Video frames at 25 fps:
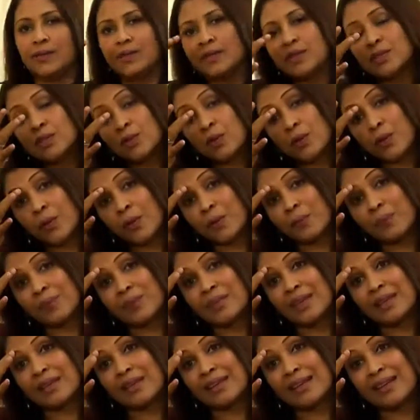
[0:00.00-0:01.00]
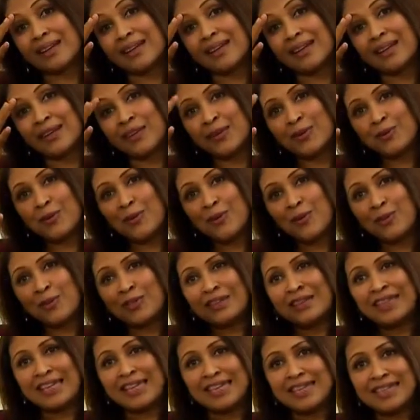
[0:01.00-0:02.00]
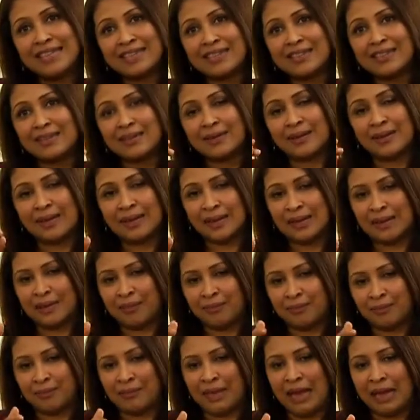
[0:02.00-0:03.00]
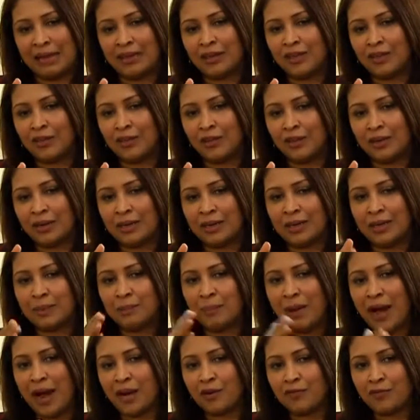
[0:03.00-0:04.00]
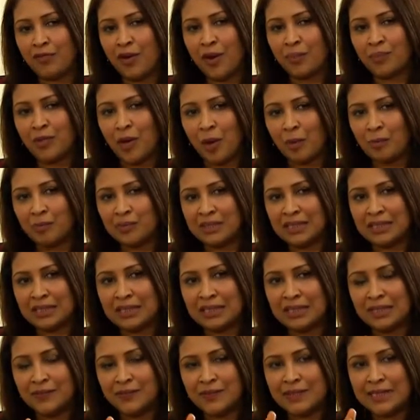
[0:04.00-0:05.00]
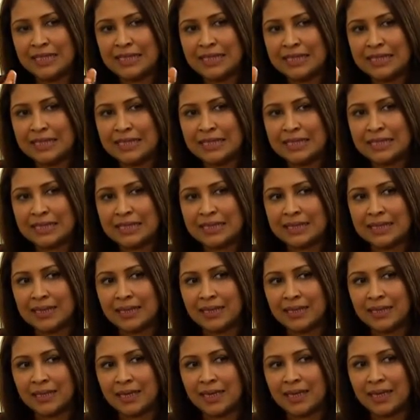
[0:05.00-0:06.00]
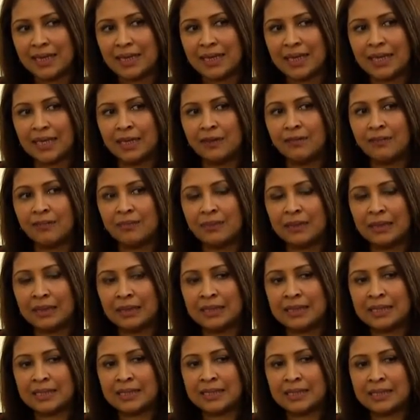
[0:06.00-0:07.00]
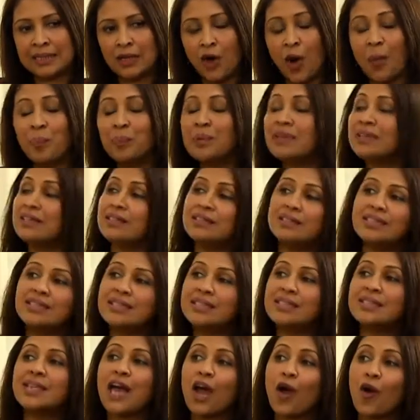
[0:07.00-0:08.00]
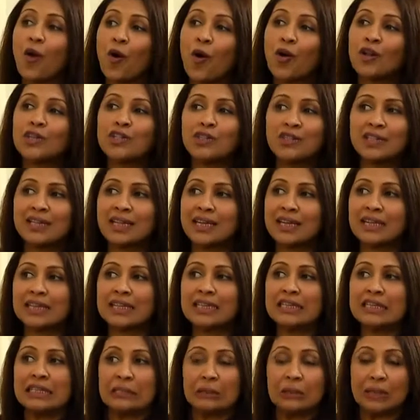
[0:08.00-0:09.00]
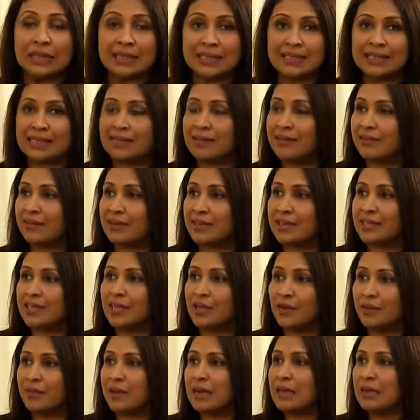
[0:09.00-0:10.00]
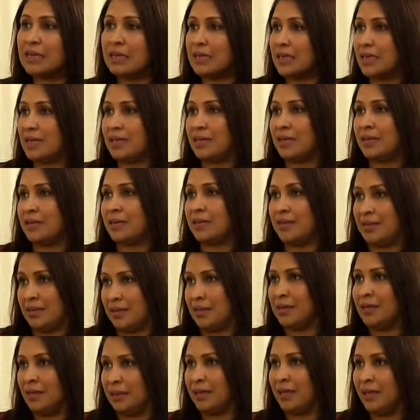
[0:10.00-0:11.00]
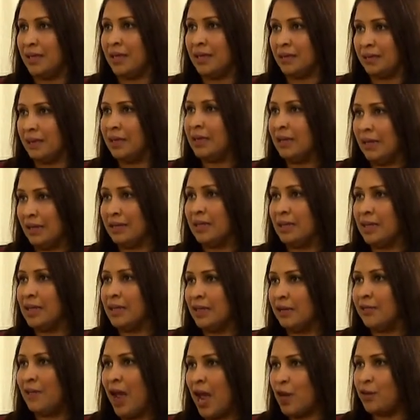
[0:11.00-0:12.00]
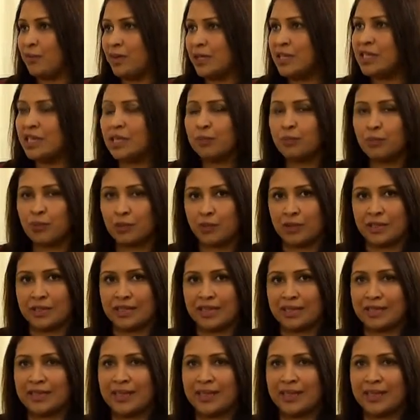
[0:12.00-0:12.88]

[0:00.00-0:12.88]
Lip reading: So, these, apart from the objectives, these competencies are also taken into consideration when in the evaluation process.